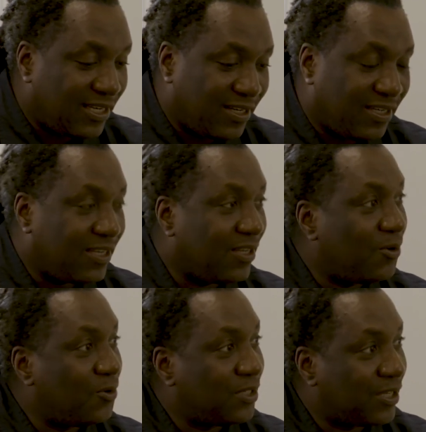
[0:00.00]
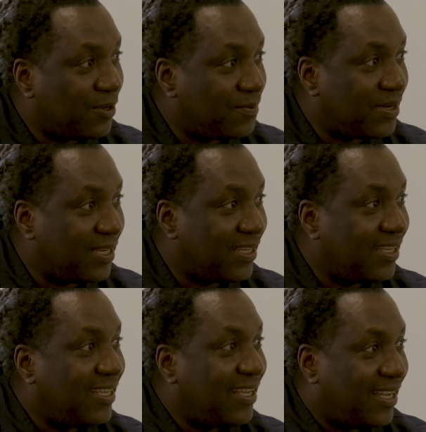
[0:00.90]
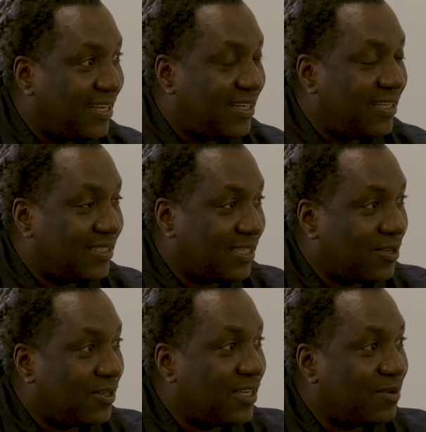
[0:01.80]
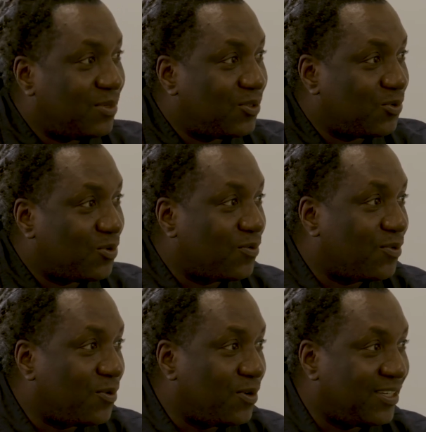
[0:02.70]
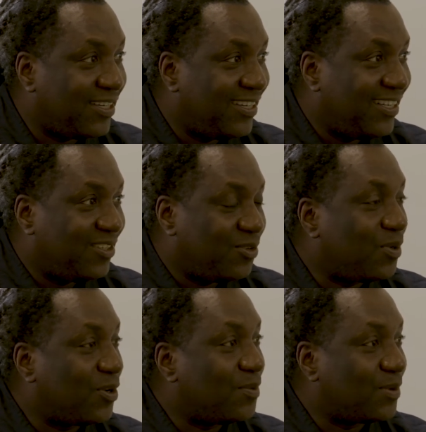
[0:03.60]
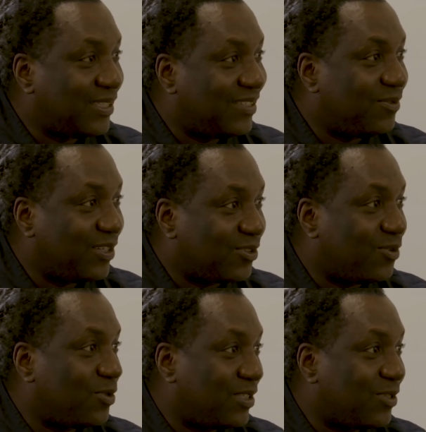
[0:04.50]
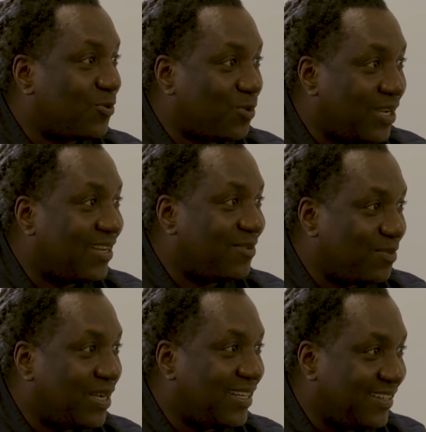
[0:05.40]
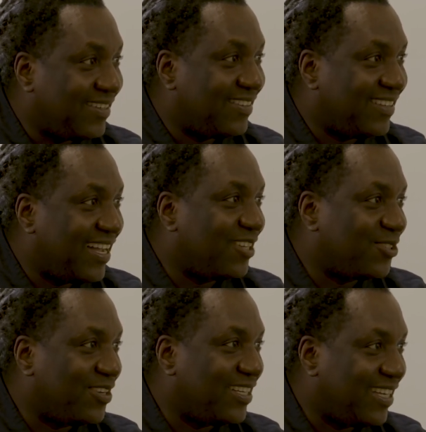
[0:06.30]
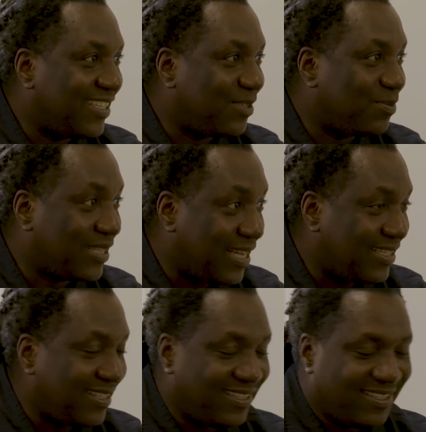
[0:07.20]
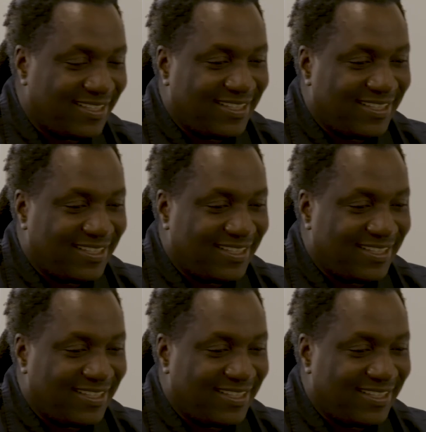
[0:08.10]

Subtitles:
He owned the company, and then he seconded me to 1-for-1 to become creative director, which is when my real hands-on leadership started.